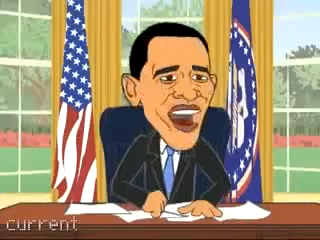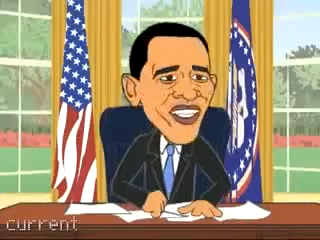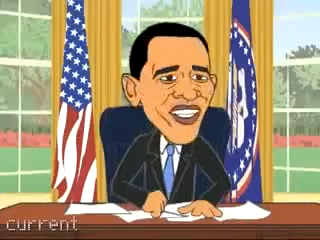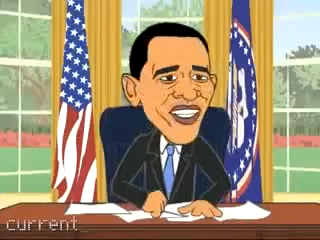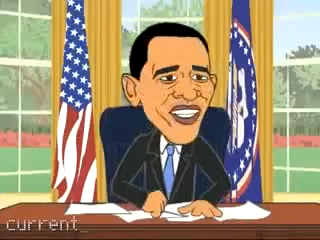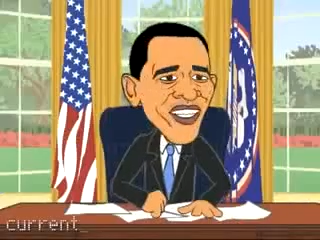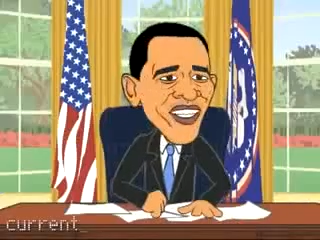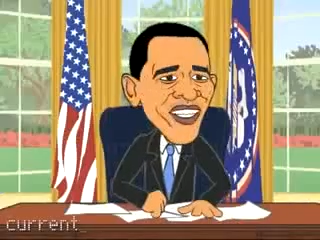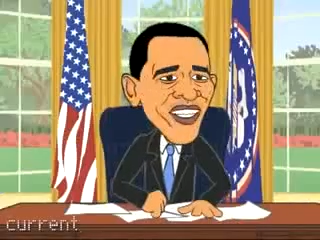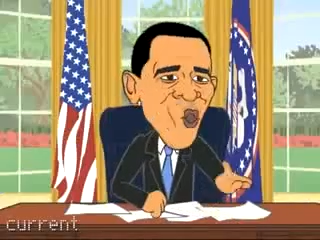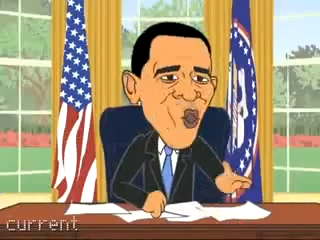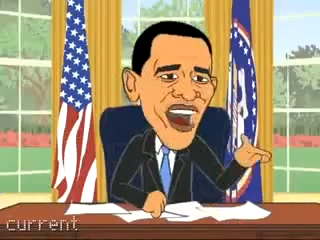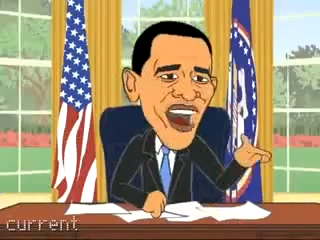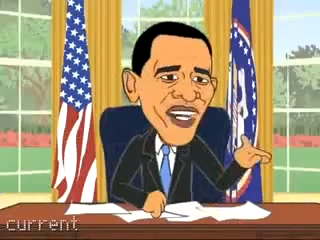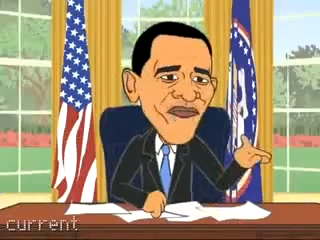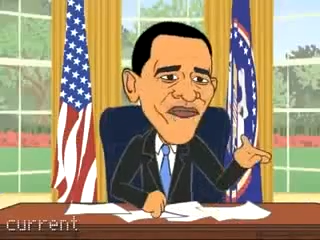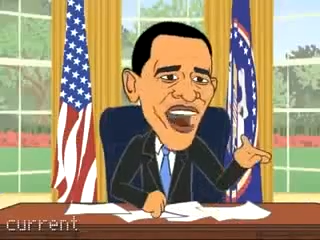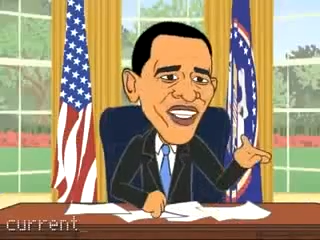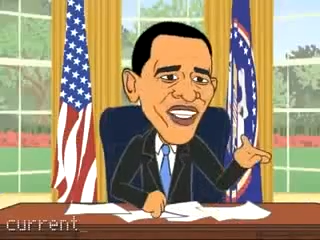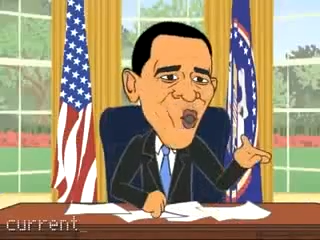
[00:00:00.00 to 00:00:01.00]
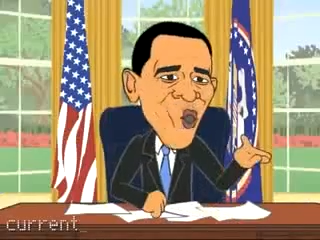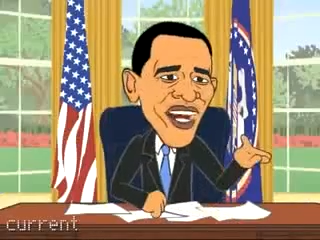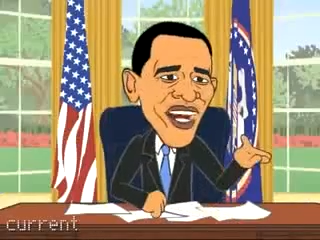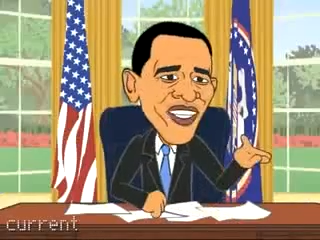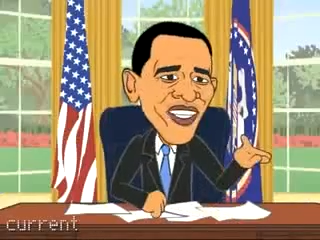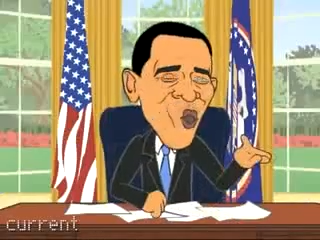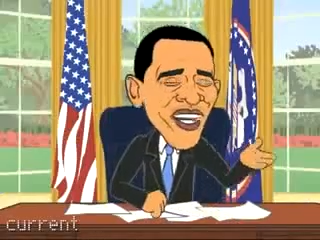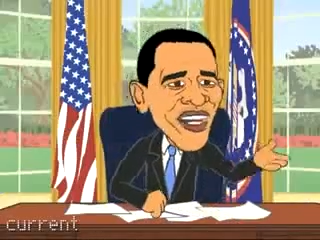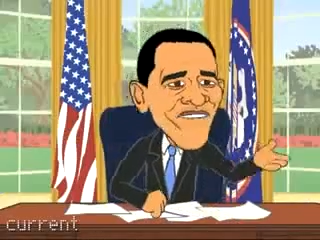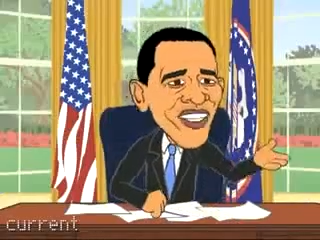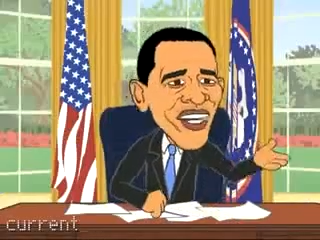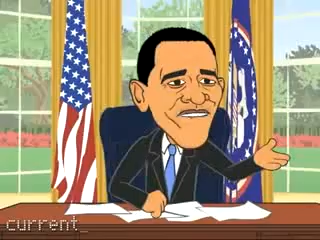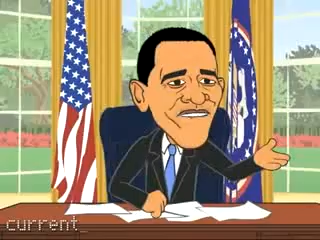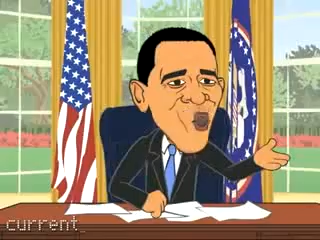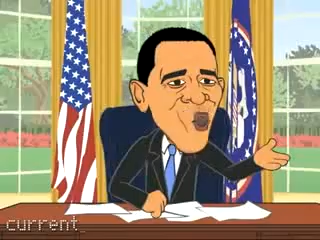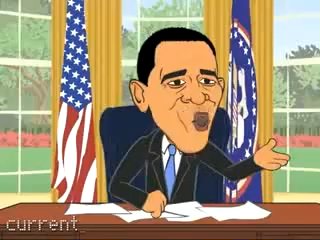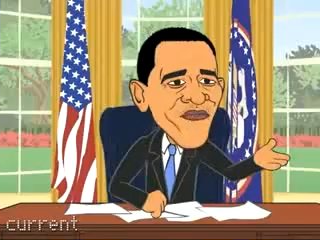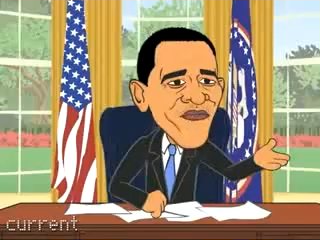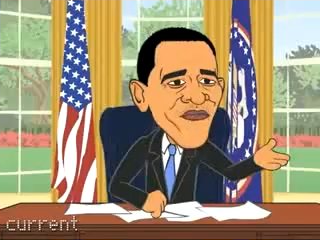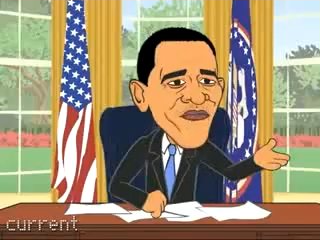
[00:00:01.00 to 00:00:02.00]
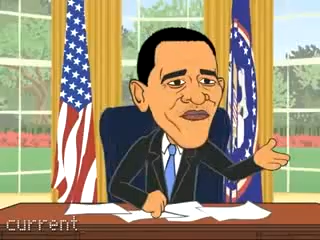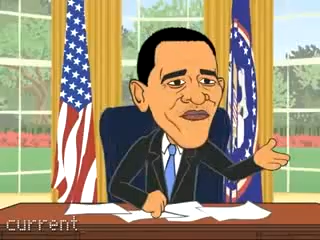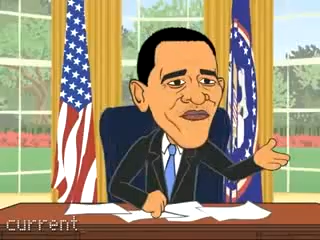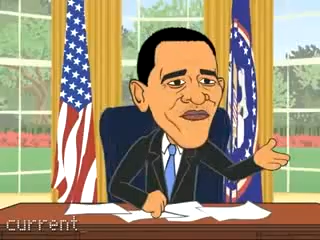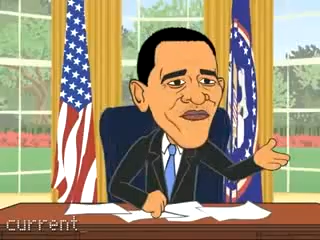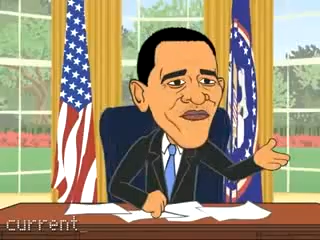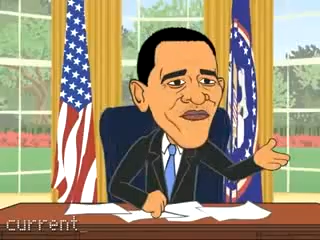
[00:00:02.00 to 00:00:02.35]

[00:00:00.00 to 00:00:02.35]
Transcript: Great. Rahm Emanuel, you have the floor.